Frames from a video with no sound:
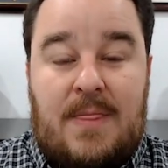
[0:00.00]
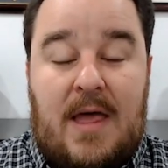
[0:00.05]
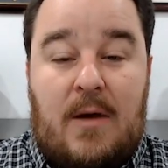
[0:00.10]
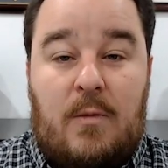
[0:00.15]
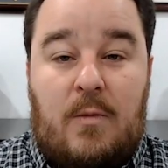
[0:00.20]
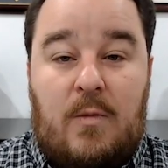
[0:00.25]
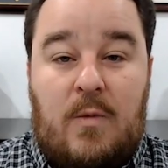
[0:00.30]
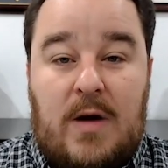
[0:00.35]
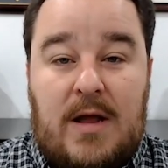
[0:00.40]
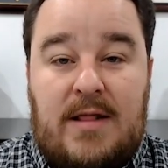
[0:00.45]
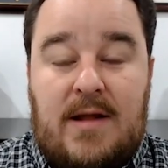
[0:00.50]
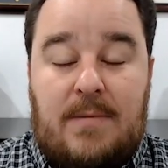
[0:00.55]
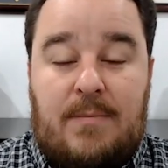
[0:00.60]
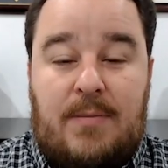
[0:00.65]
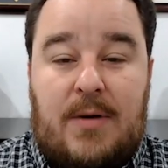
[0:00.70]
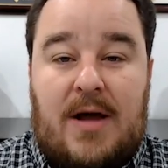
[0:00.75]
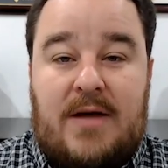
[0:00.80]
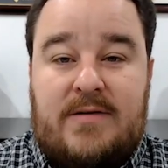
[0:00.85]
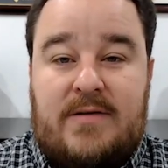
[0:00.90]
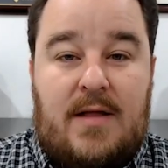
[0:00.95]
and when they're
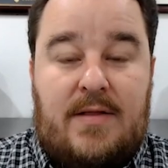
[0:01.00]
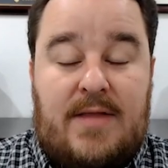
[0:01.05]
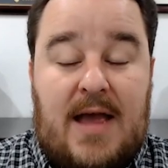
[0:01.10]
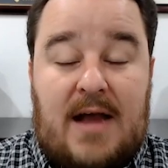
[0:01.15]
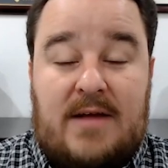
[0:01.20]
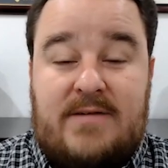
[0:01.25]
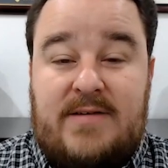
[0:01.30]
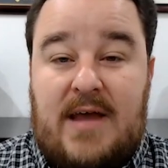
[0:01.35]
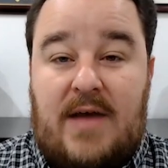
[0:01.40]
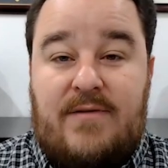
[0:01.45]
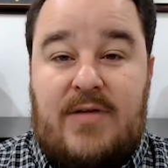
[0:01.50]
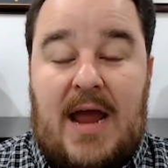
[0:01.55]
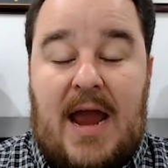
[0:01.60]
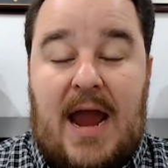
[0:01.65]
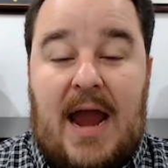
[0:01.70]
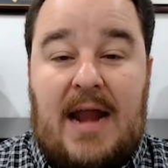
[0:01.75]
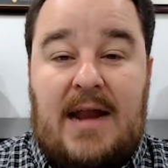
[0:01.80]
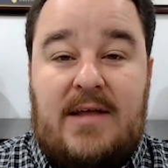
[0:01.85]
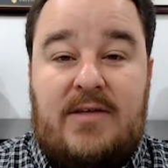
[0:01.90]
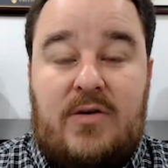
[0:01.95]
positive, they actually have an
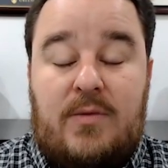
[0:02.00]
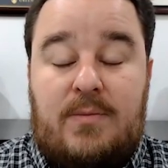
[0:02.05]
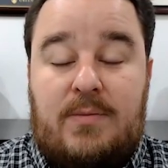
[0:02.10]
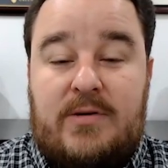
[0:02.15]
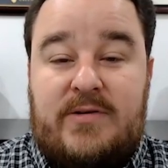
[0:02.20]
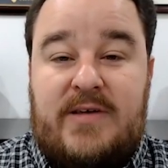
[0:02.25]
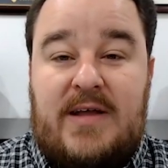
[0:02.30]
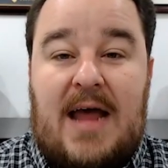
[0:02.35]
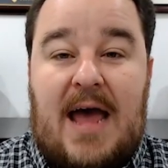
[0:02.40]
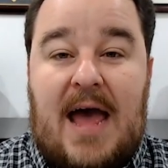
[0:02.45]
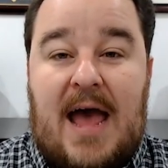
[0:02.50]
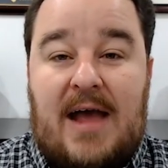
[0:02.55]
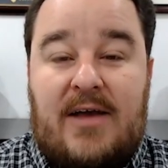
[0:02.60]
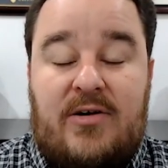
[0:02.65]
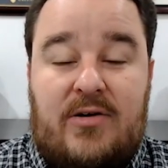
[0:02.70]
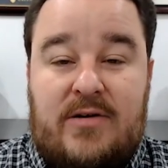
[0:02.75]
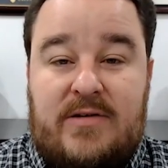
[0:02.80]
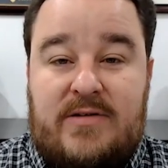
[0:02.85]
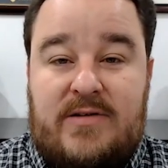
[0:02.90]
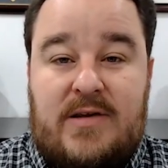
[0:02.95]
82%
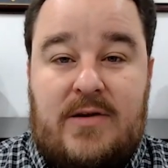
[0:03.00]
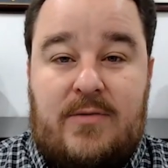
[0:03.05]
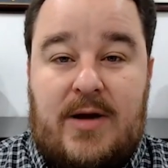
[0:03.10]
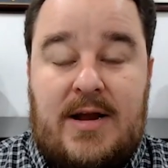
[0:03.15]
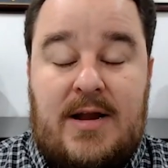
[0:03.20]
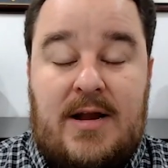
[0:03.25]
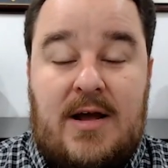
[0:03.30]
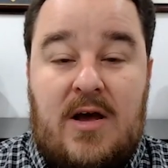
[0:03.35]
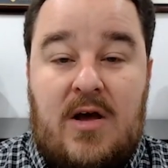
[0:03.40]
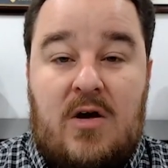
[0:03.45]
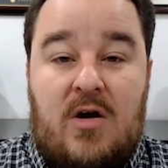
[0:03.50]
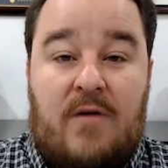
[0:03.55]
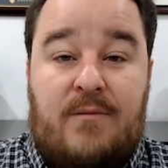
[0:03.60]
accuracy rate